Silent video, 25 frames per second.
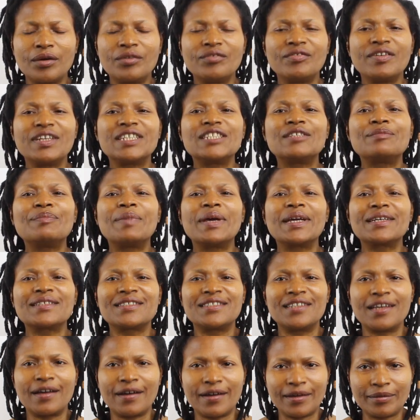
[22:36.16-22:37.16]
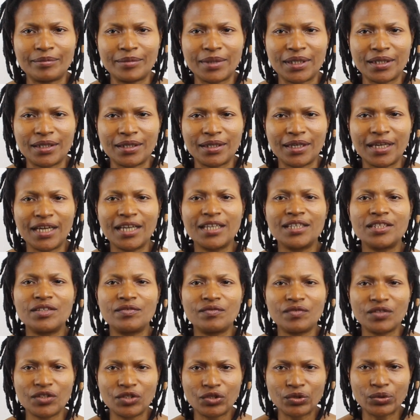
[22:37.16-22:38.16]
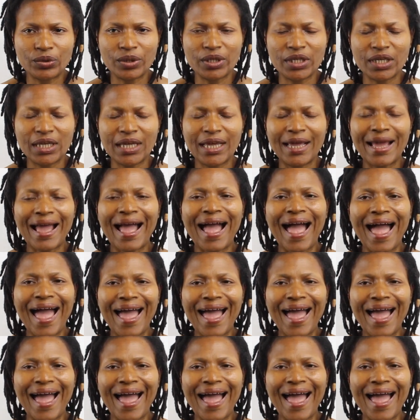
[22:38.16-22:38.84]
respect time individually